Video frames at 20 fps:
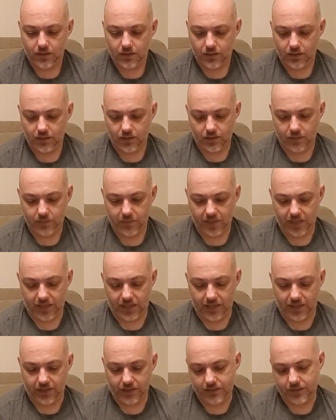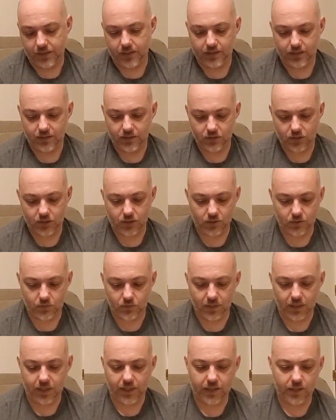I think is just
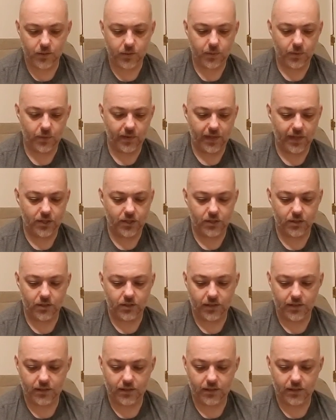really inspirational.